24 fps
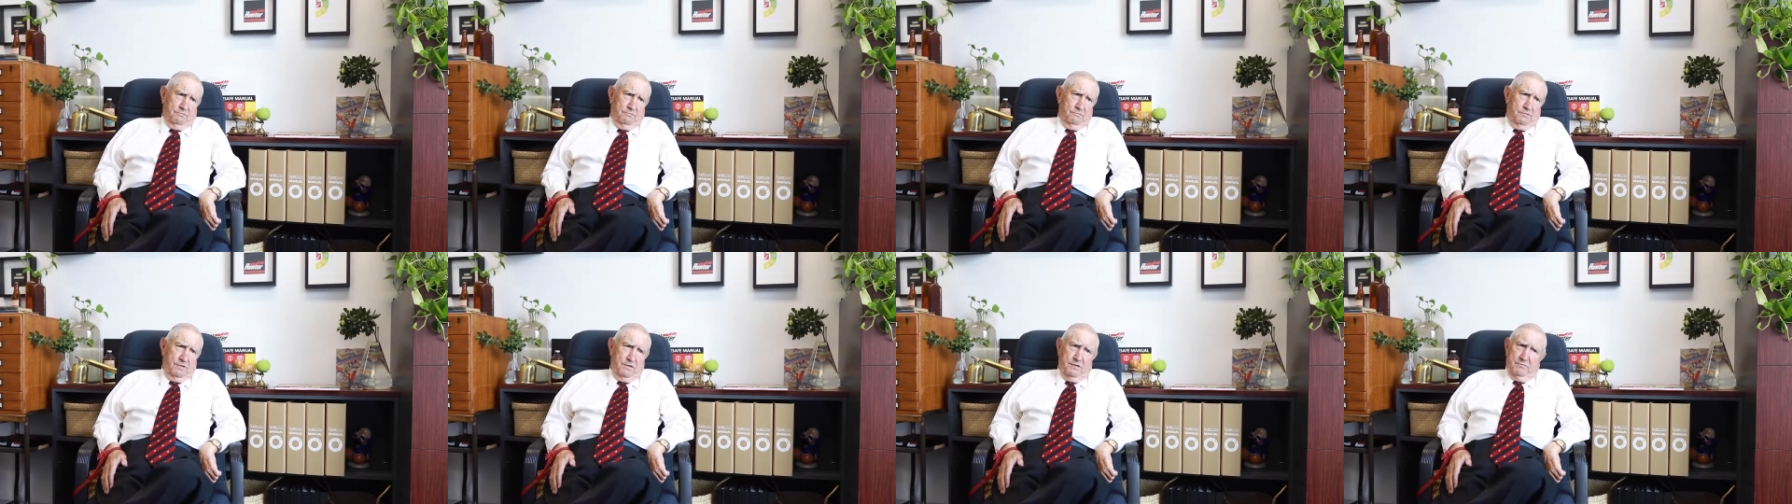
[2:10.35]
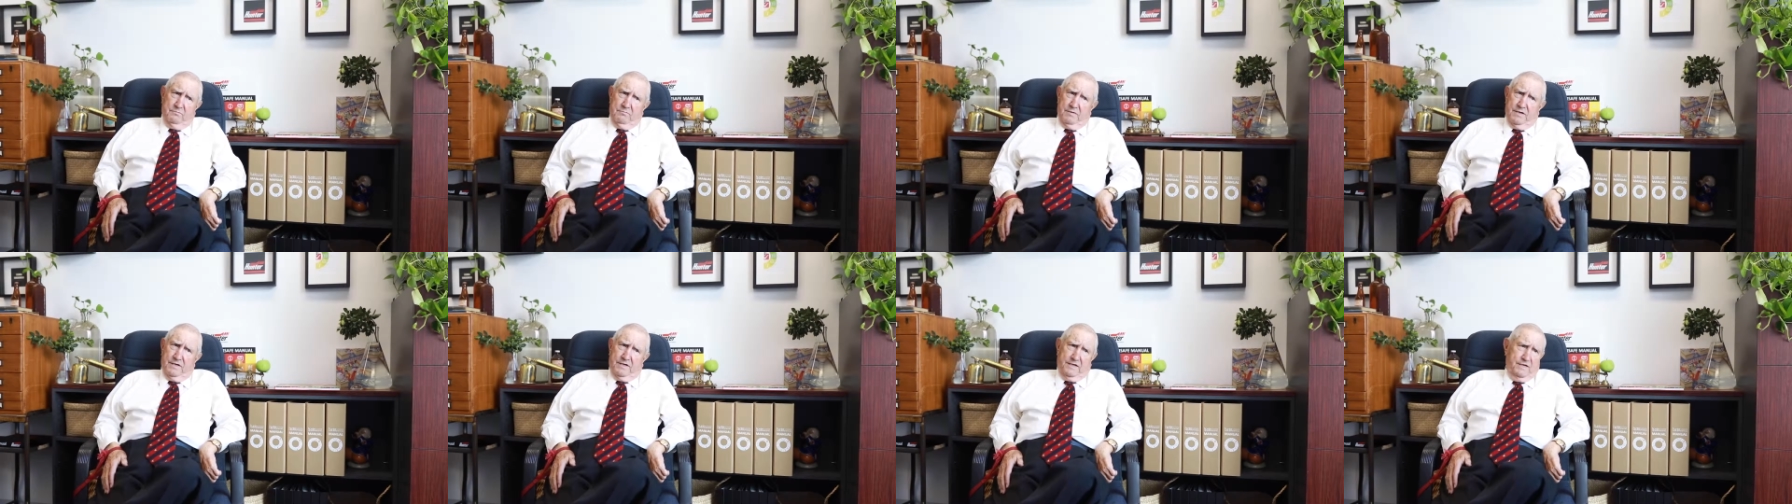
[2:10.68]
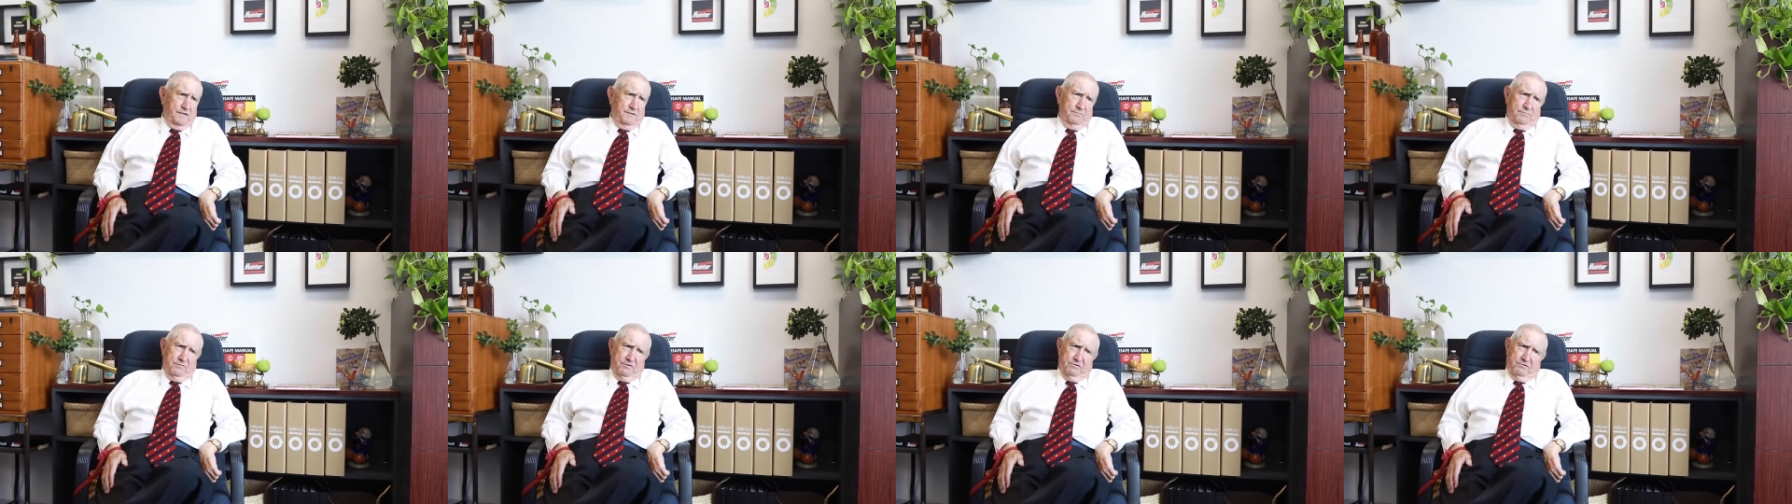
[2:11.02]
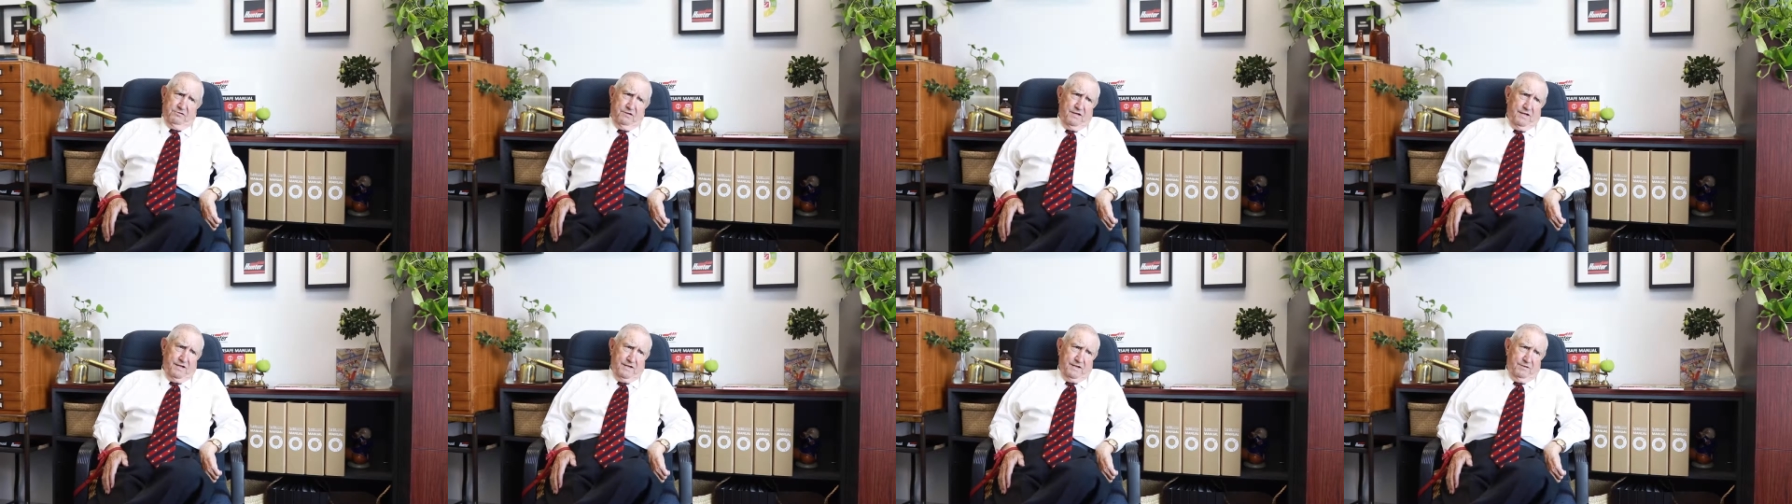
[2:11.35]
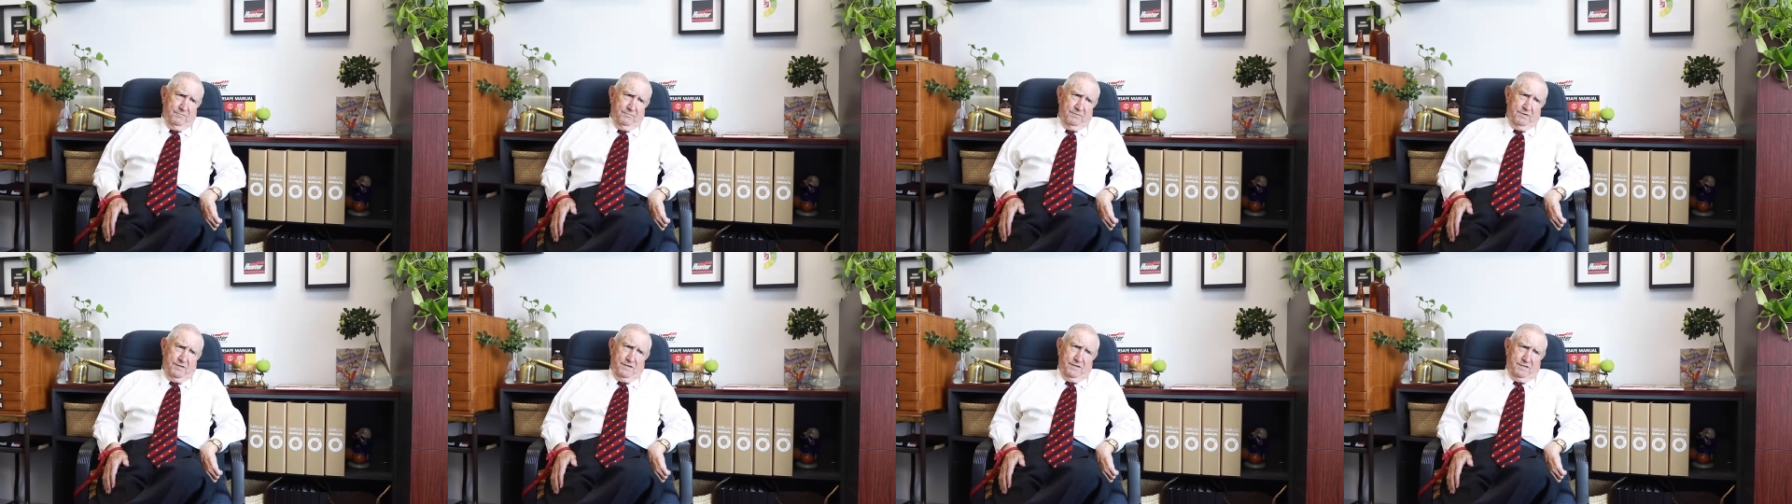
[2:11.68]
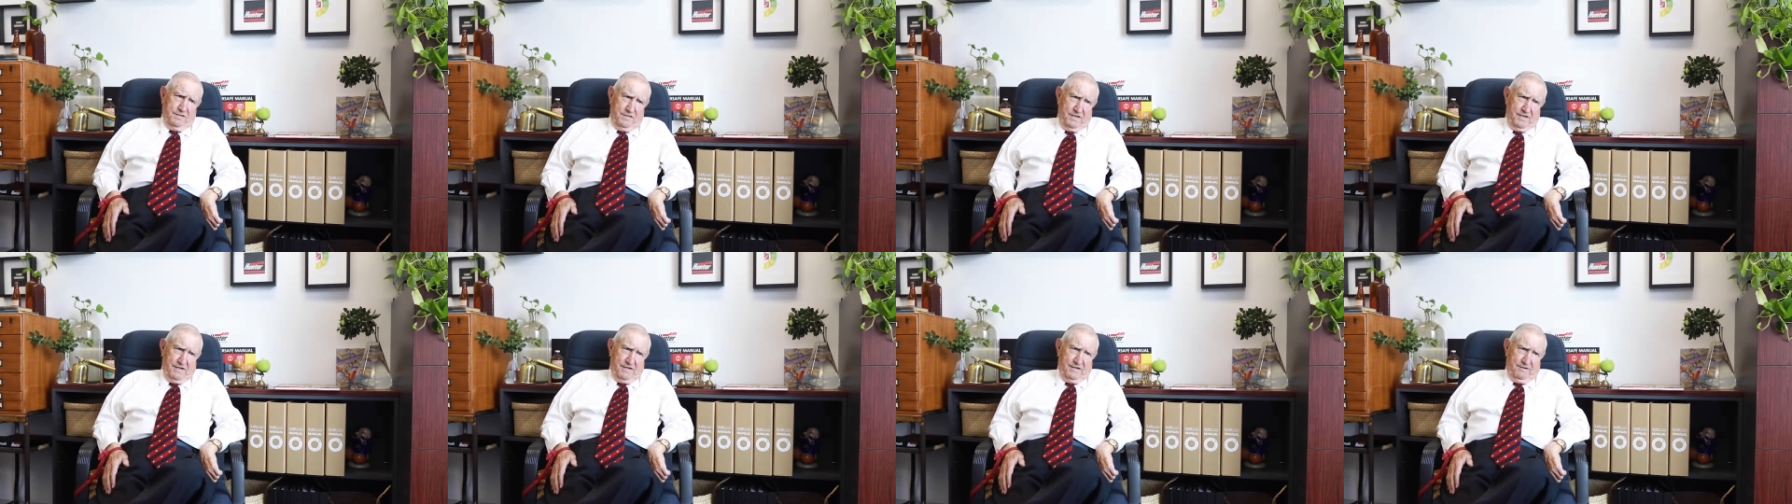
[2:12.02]
Don't make any mistake about
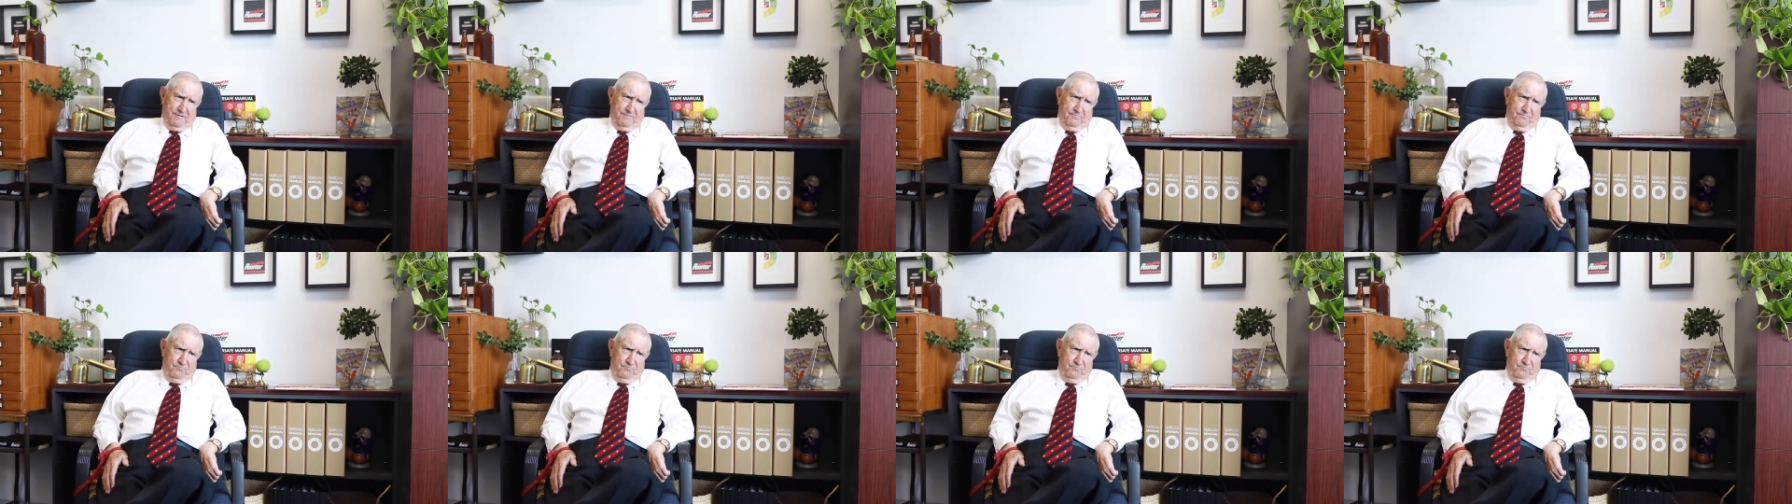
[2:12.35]
that.